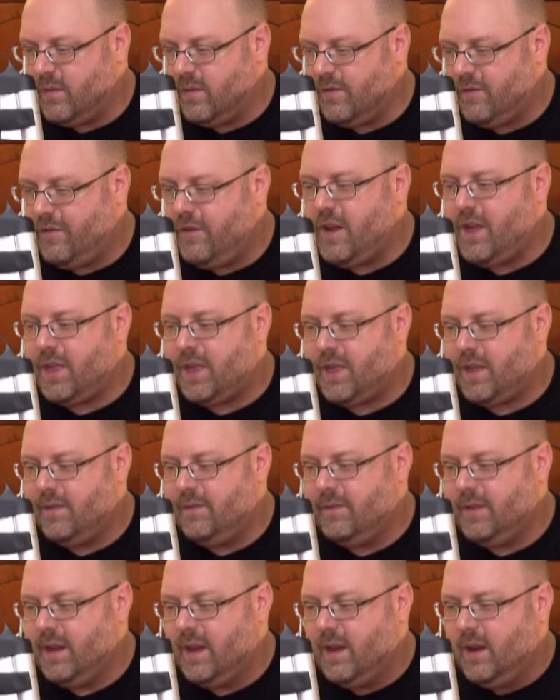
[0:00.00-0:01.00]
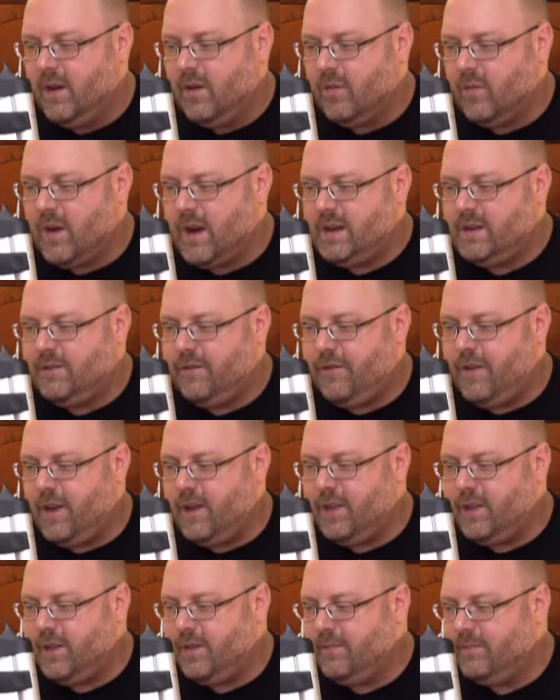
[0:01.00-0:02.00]
They were fifth, ranked
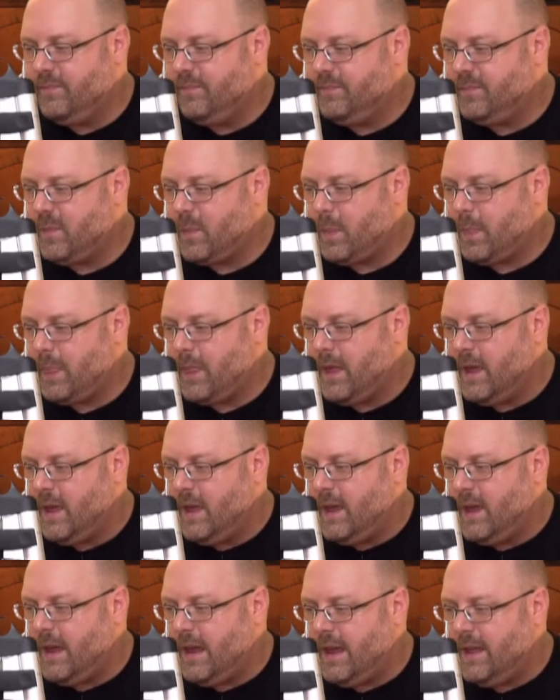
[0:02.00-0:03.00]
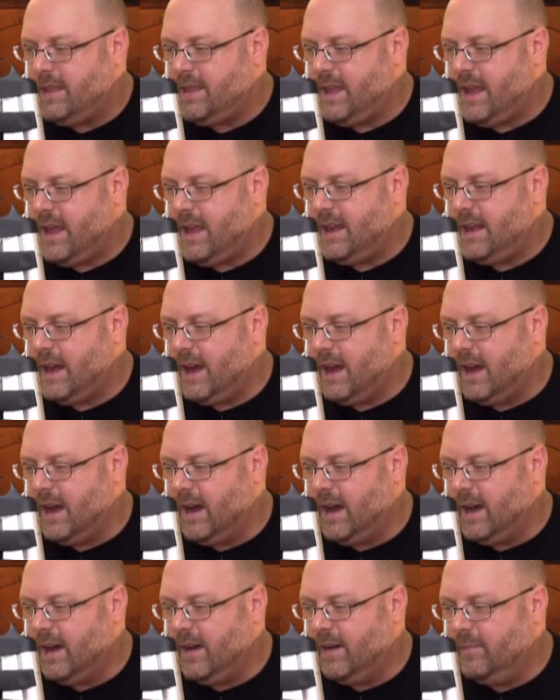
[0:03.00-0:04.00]
fifth, and then
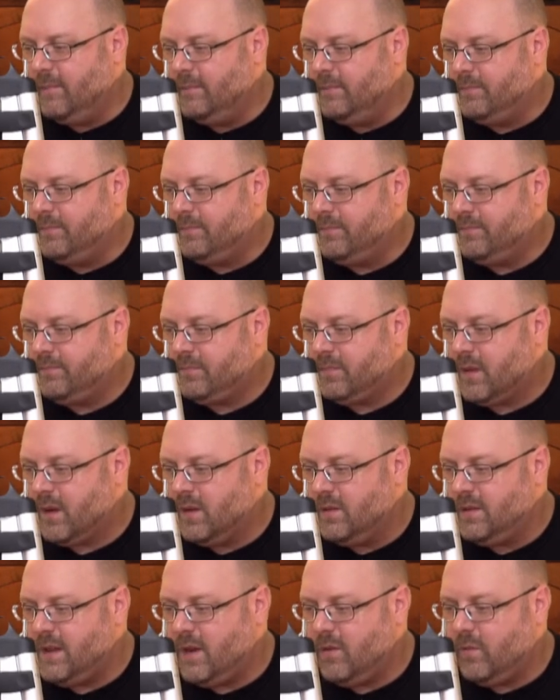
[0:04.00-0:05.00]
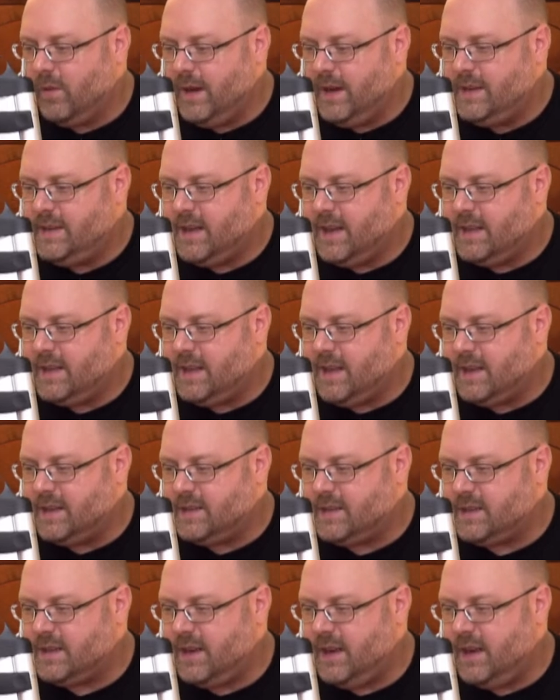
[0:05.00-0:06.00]
um, they redid
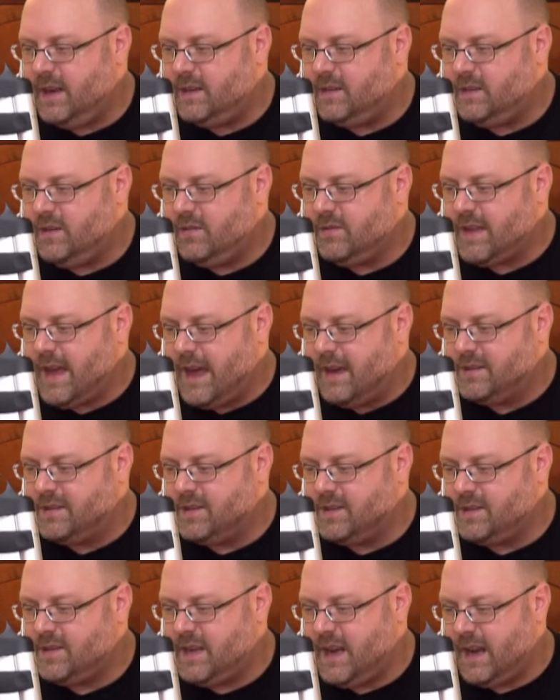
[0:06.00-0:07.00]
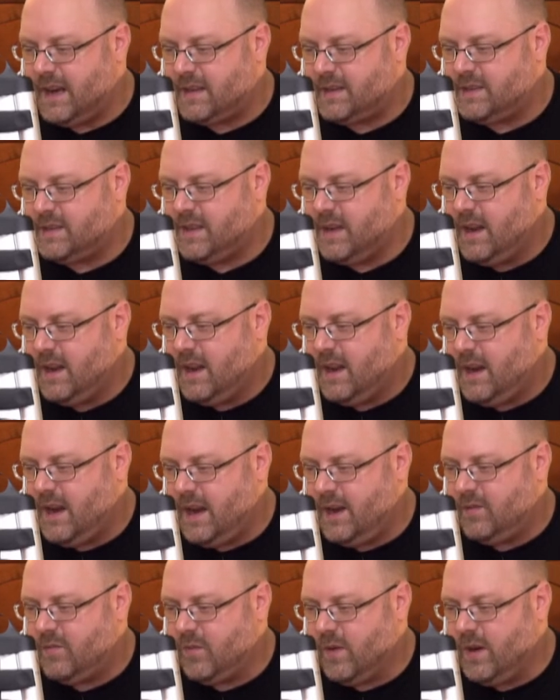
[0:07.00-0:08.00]
this in 2006,
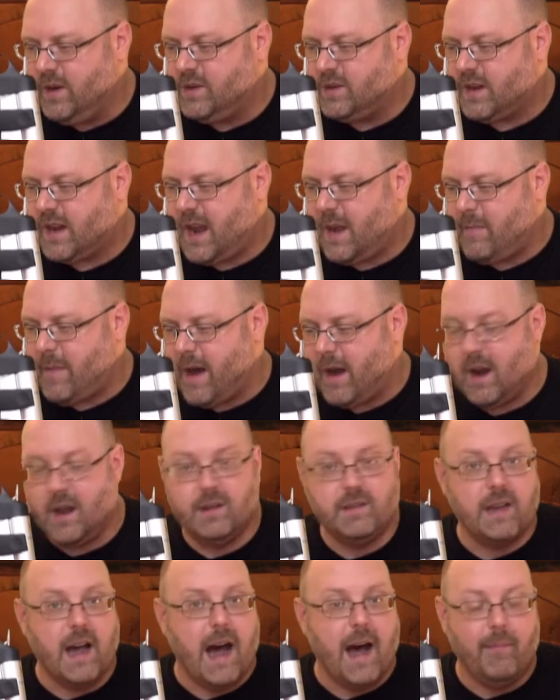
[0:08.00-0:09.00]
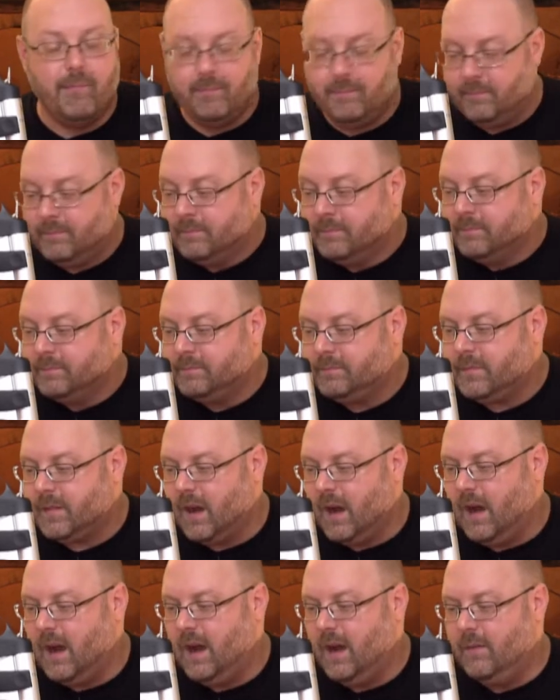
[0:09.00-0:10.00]
and Ridge came out on top.
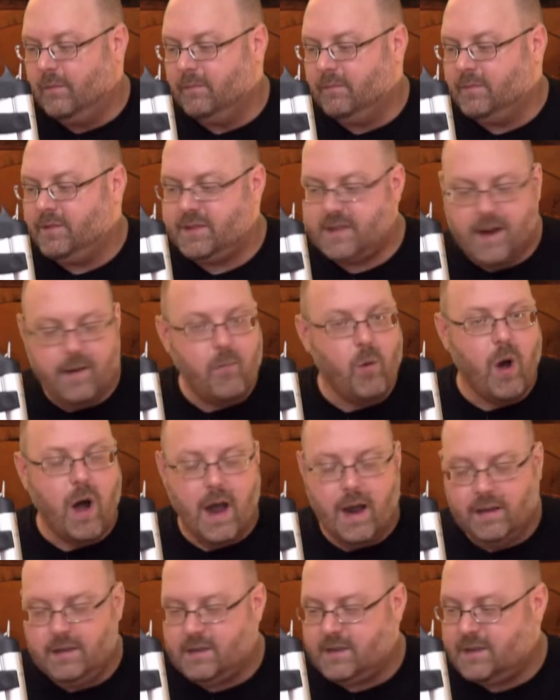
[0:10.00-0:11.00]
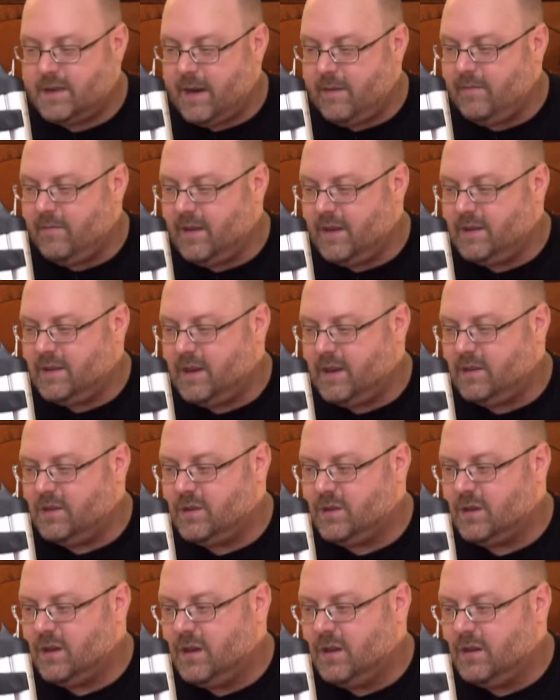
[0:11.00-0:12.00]
Um, same wine, same
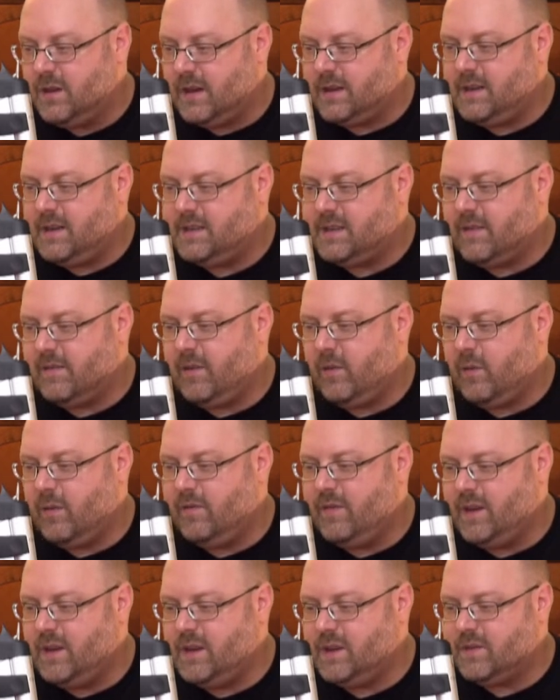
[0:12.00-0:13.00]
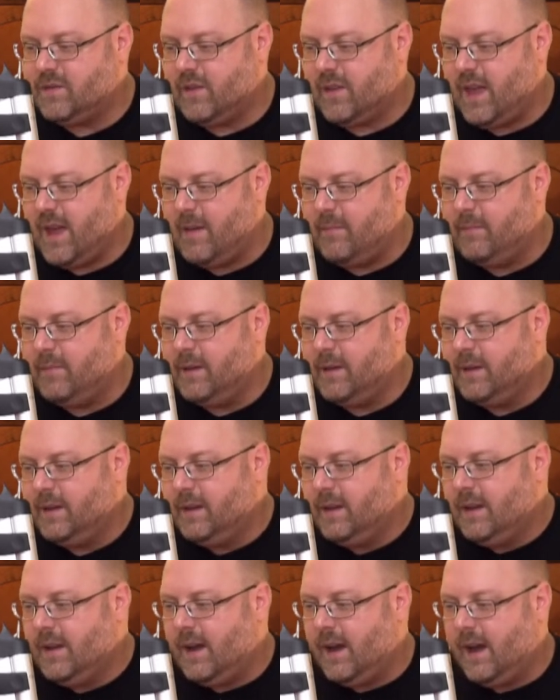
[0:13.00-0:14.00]
vintage, 1971 vintage for them.
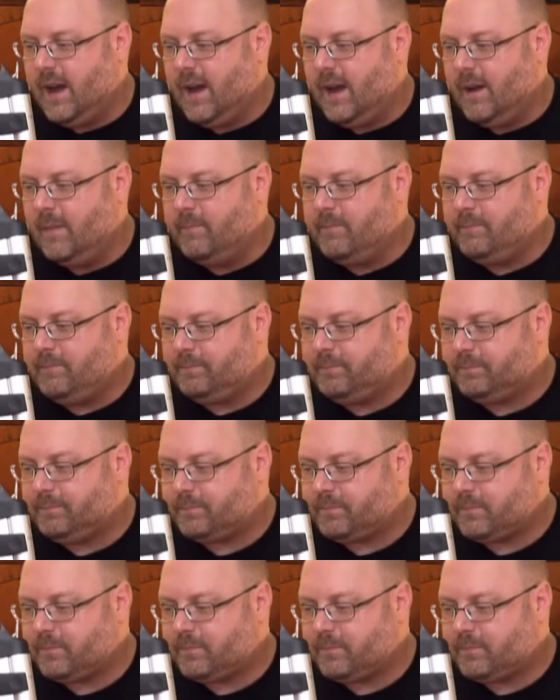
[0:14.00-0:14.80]
Um,